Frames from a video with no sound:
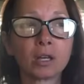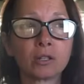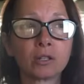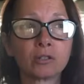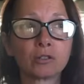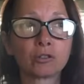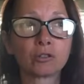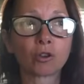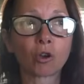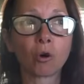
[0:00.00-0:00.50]

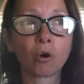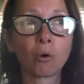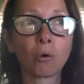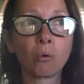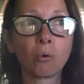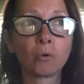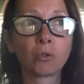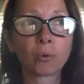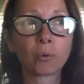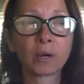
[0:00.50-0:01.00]

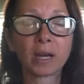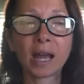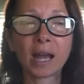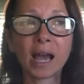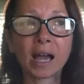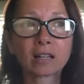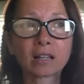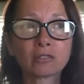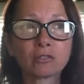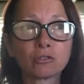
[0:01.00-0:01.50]
So the
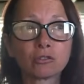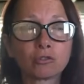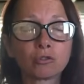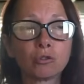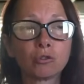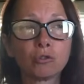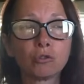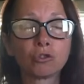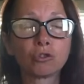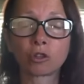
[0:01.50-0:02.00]
React
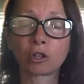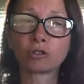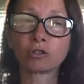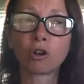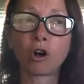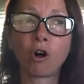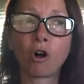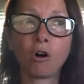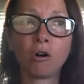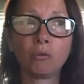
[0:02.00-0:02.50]
to
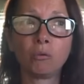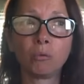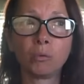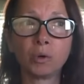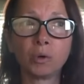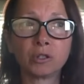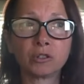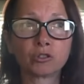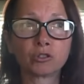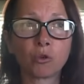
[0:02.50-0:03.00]
Chantal
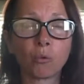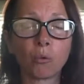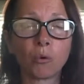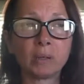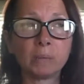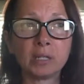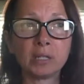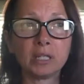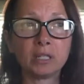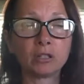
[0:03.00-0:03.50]
was going
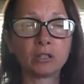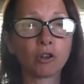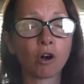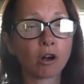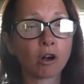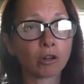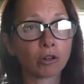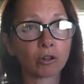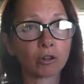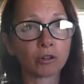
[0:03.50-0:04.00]
to be
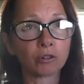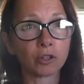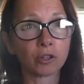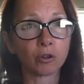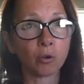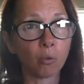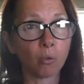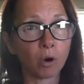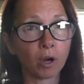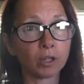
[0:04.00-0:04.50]
longer than
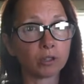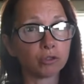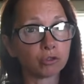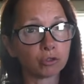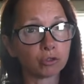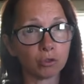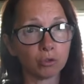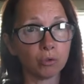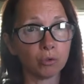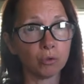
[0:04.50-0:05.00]
the one
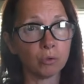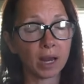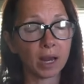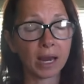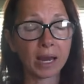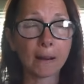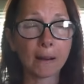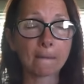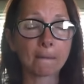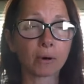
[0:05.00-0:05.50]
to
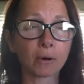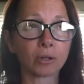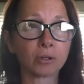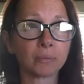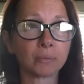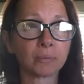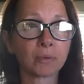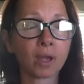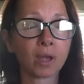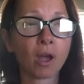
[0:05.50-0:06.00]
Amber.
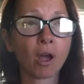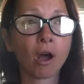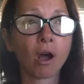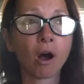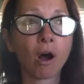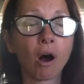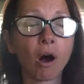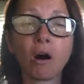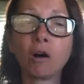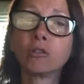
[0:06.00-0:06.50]

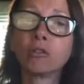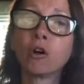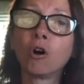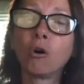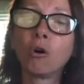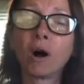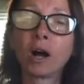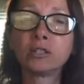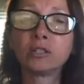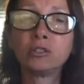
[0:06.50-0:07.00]

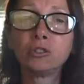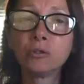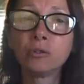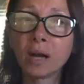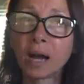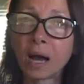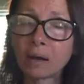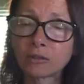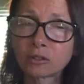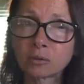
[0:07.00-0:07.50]
Although I do
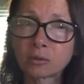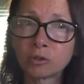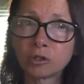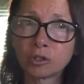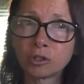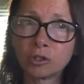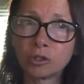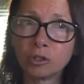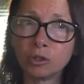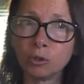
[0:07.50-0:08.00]
have some
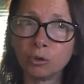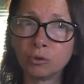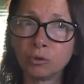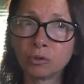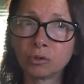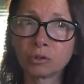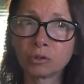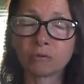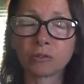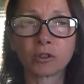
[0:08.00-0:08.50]
good
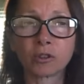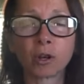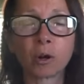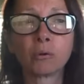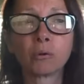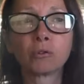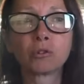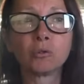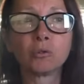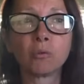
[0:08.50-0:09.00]
news for
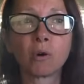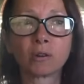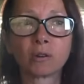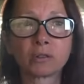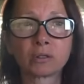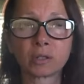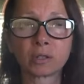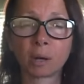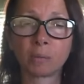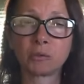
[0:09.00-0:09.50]
those who are
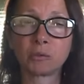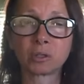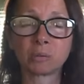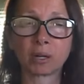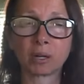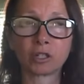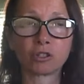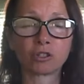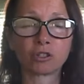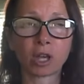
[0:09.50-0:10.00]
subs to
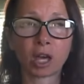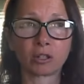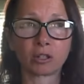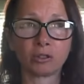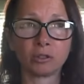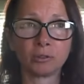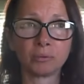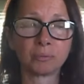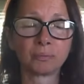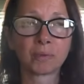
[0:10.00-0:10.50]
my
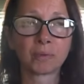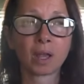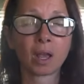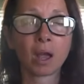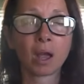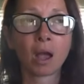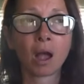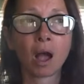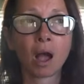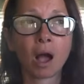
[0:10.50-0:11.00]
channel,
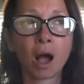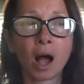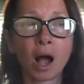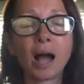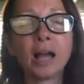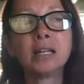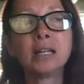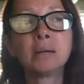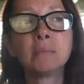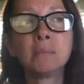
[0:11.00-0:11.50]

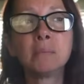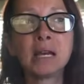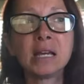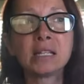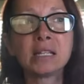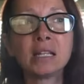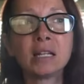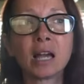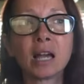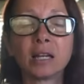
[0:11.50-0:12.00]
I am
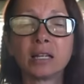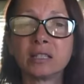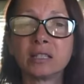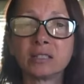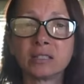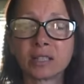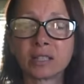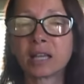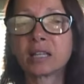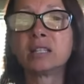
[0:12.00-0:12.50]
making an
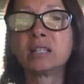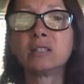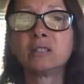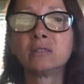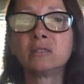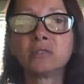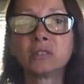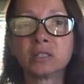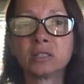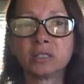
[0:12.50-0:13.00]

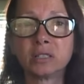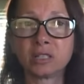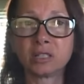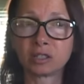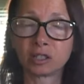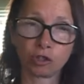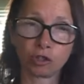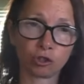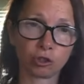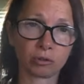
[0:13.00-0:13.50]
executive
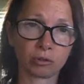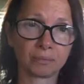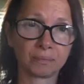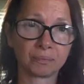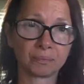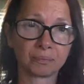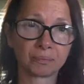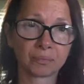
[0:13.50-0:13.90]
decision